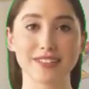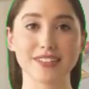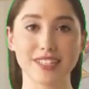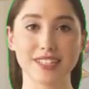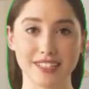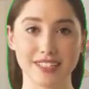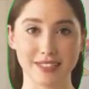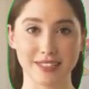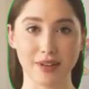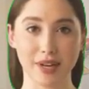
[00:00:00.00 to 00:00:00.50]

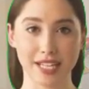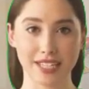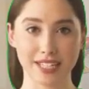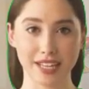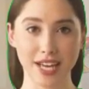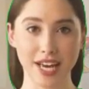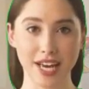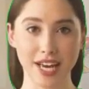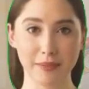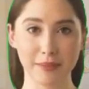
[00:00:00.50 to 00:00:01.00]

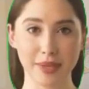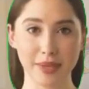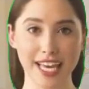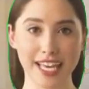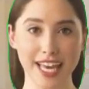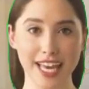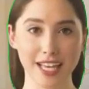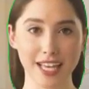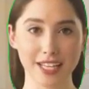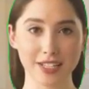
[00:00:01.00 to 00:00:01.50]
Fantastic
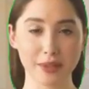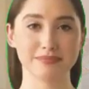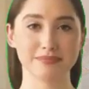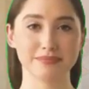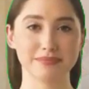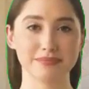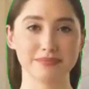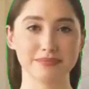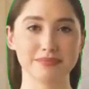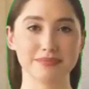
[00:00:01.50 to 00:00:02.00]
central
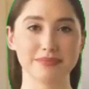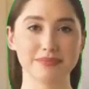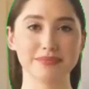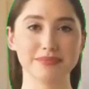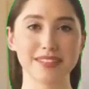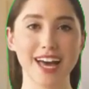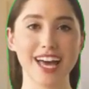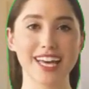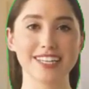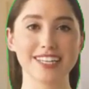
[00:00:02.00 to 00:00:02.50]
location,
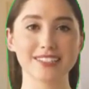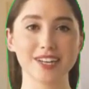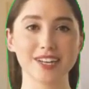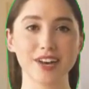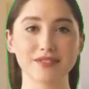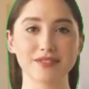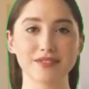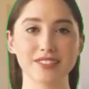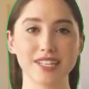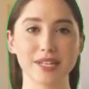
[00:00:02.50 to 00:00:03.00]
friendly
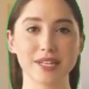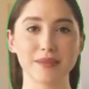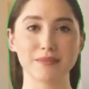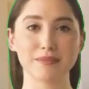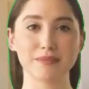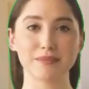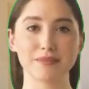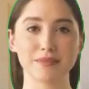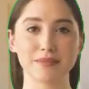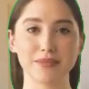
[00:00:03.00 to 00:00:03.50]
staff,
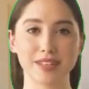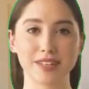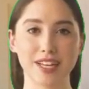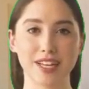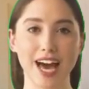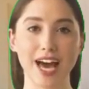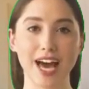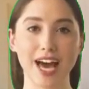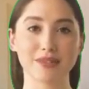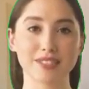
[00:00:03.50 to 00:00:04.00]
boutique
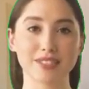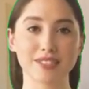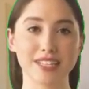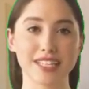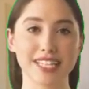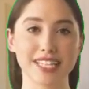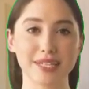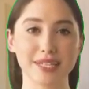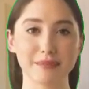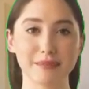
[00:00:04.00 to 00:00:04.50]
style.
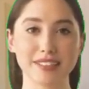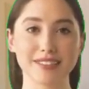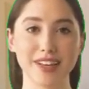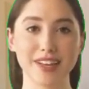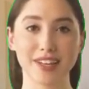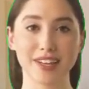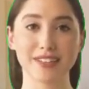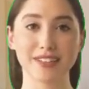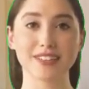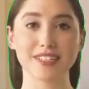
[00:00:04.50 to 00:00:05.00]

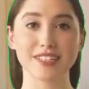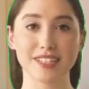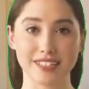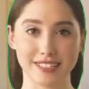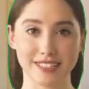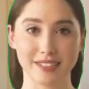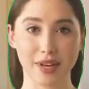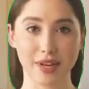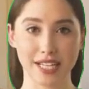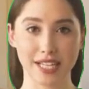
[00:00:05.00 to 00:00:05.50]
The
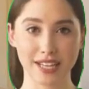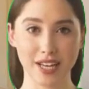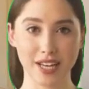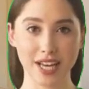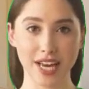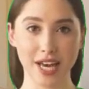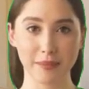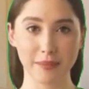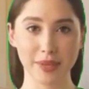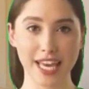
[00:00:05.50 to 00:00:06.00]
apartment,
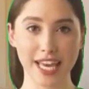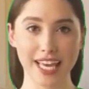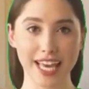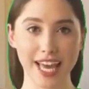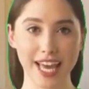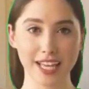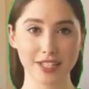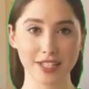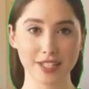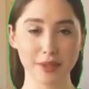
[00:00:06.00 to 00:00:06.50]
single
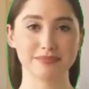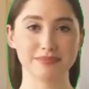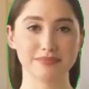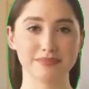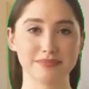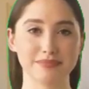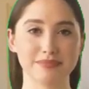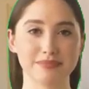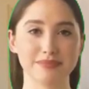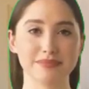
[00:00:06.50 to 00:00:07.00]
room,
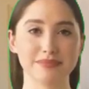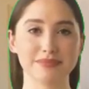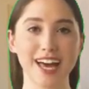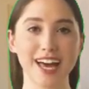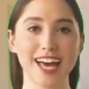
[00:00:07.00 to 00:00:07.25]
fourth floor,